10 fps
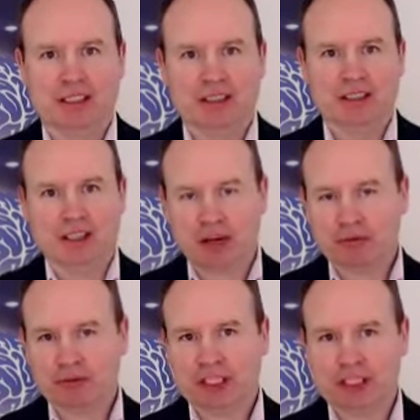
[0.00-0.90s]
The
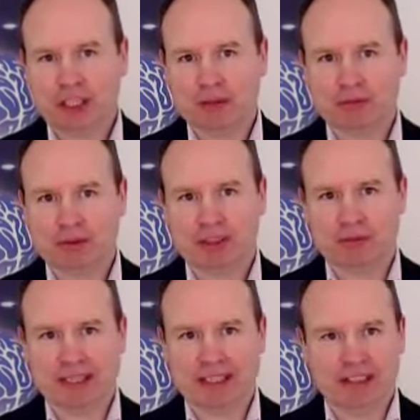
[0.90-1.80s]
top three culprits
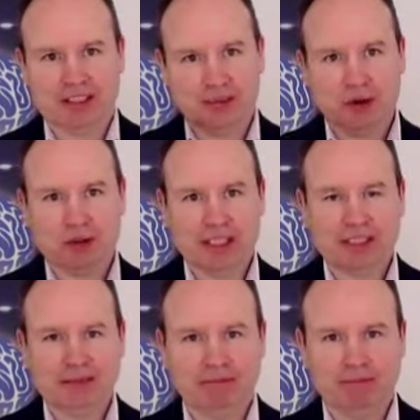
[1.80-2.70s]
being
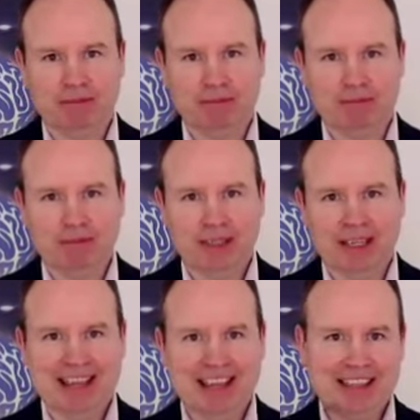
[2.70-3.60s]
smoking,
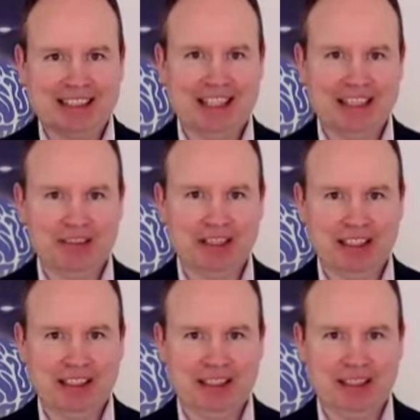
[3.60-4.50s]

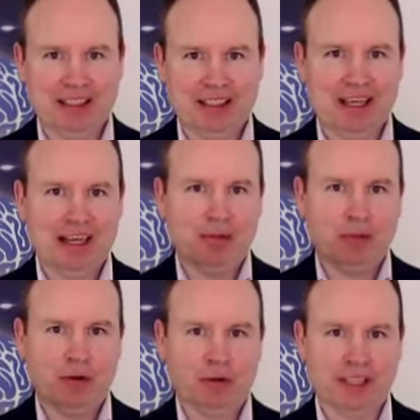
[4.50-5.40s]
inactivity, and
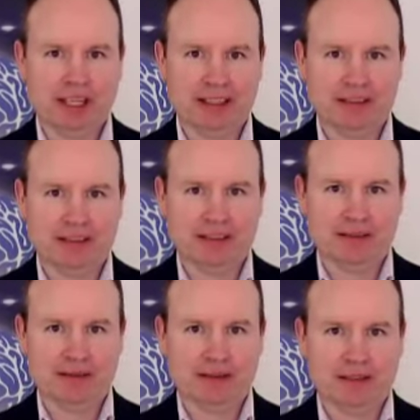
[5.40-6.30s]
poor diet.
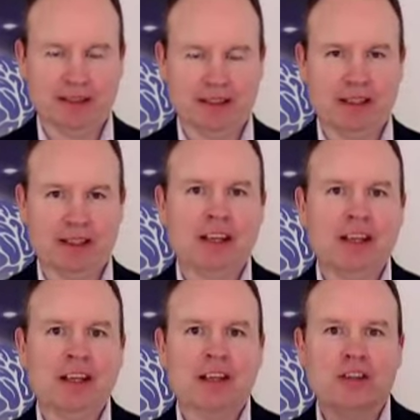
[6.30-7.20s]

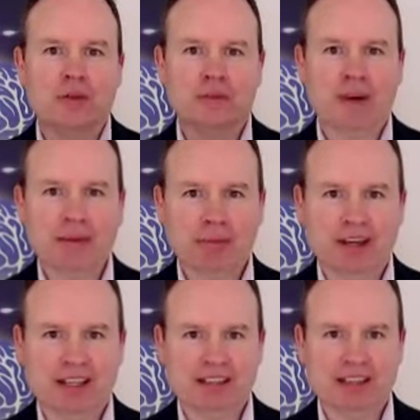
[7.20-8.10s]
So my
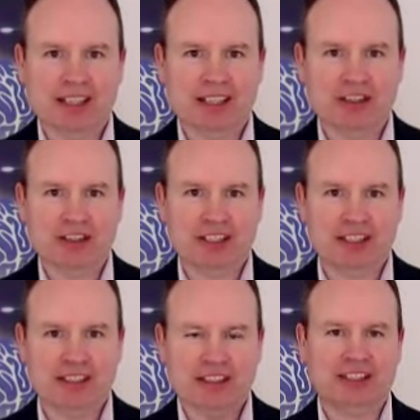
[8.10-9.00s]
presentation
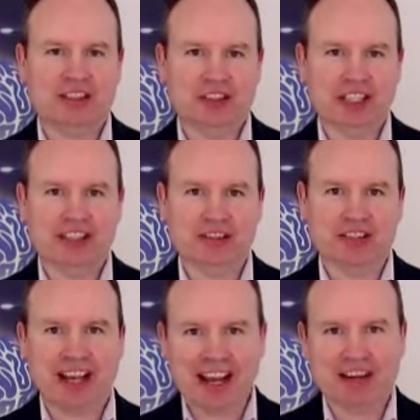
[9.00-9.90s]
at this year's
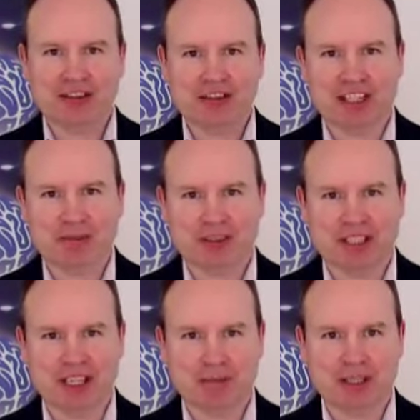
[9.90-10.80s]
Irish
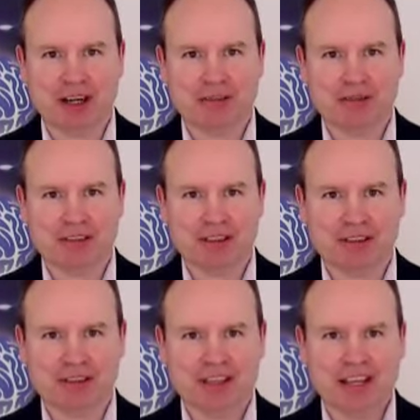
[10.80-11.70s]
Hypnotherapy
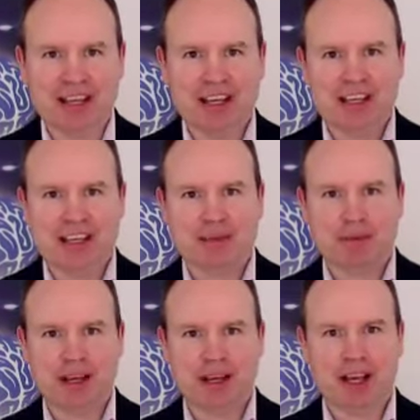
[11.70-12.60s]
Conference is
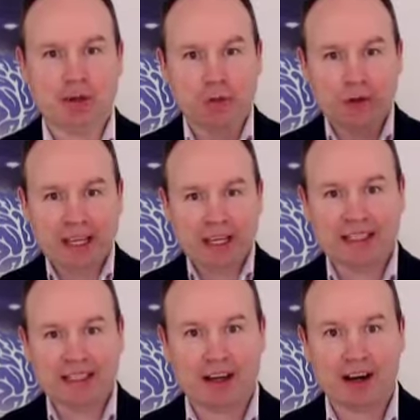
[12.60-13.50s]
about how we
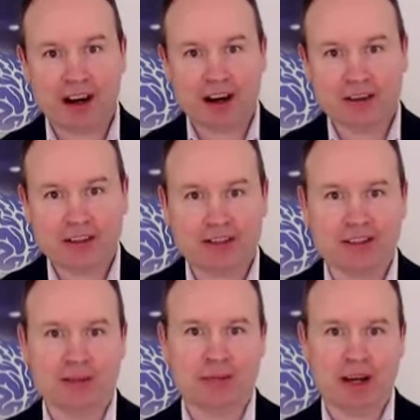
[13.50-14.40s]
can harness
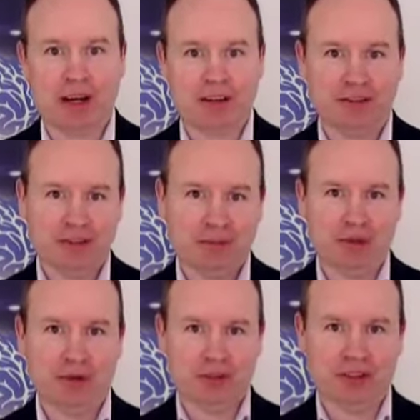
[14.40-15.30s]
the power of
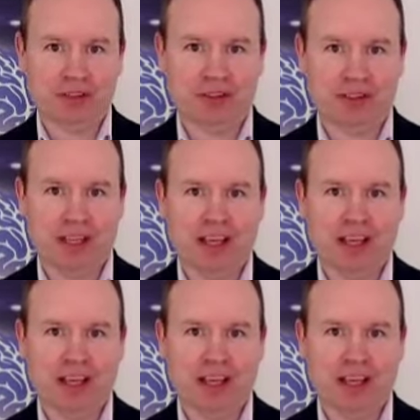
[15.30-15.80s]
hypnosis